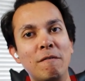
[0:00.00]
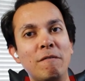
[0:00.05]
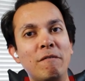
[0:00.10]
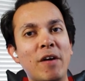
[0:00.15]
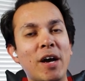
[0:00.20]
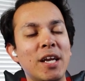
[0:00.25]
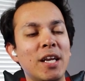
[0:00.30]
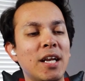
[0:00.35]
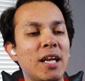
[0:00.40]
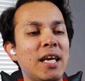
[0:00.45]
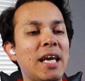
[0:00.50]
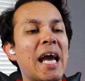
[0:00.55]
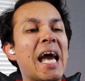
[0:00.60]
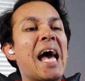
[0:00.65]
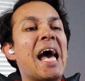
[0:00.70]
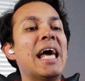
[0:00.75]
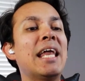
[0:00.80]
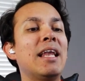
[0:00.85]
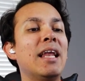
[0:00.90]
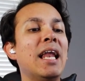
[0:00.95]
finally
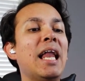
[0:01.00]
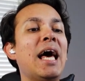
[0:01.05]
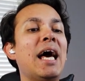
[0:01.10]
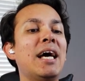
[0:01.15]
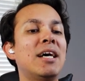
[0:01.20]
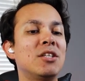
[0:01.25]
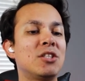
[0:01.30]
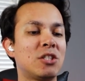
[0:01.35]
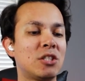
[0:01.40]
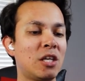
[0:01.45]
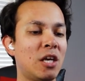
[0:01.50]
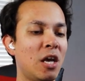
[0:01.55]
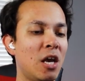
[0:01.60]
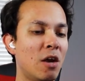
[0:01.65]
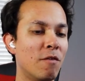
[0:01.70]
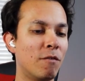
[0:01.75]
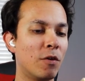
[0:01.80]
at last,